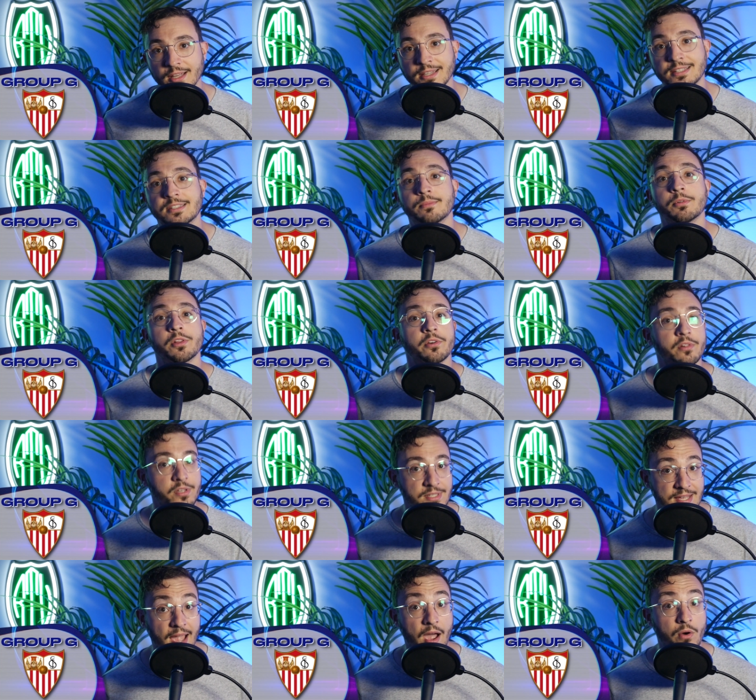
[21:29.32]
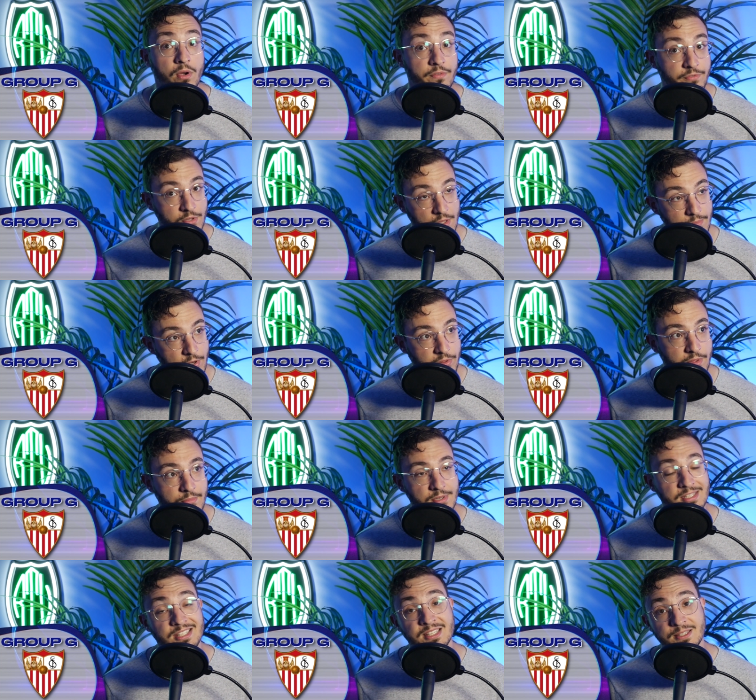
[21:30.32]
like, similarly to how I feel about them
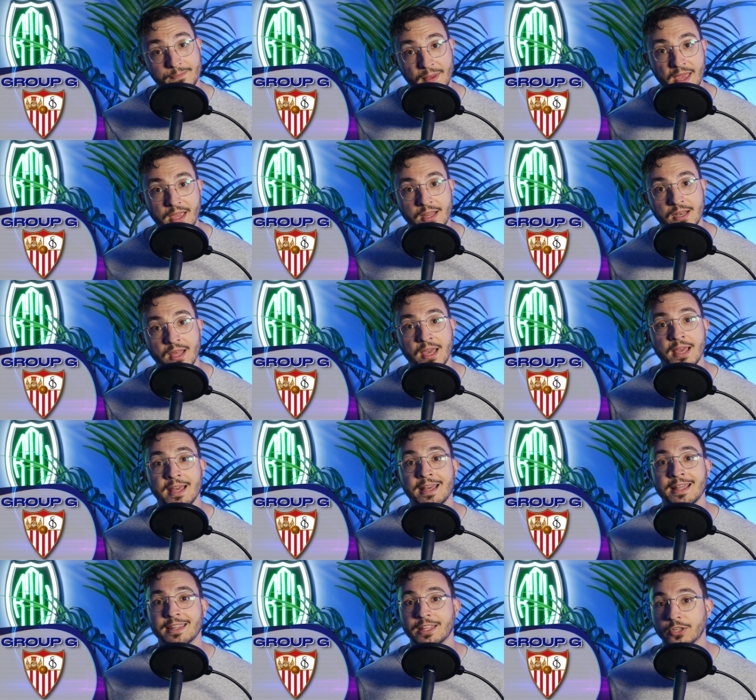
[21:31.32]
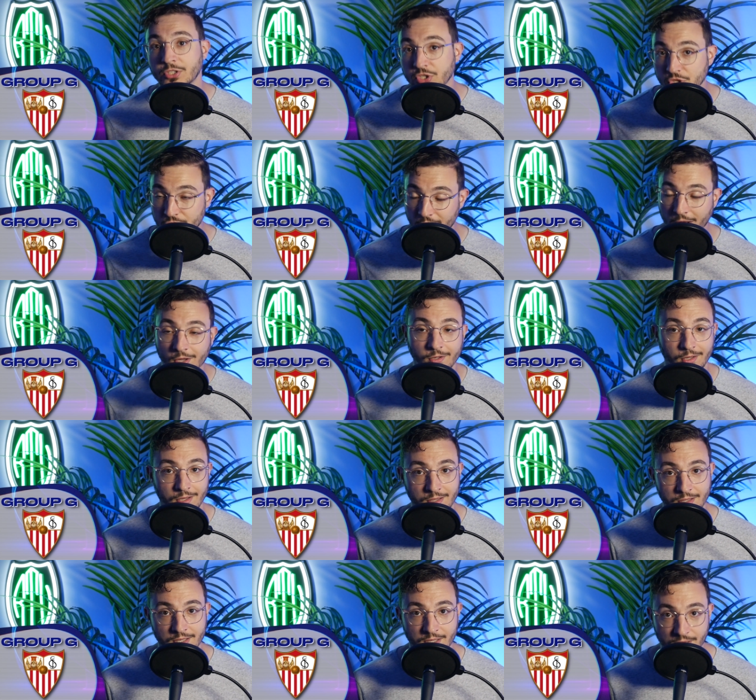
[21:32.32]
in Spain, they'll struggle
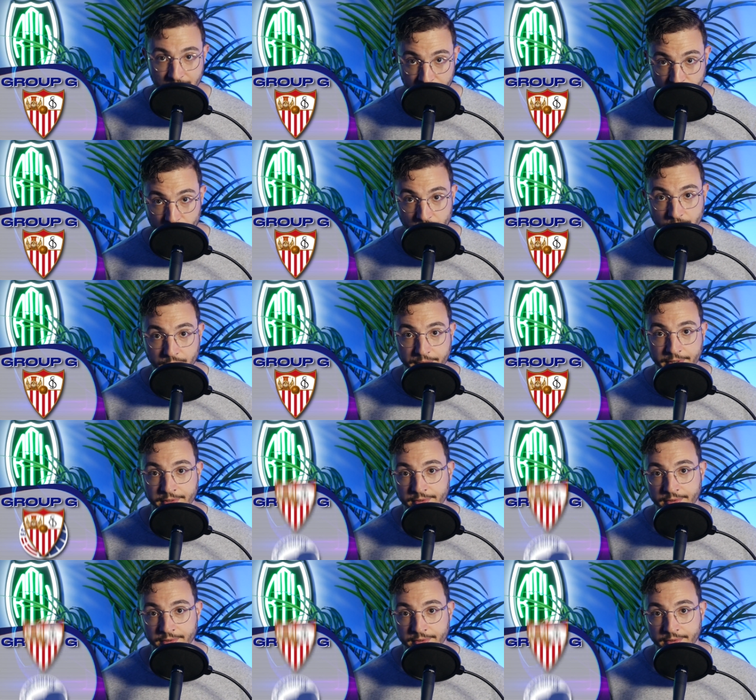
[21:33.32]
in this group.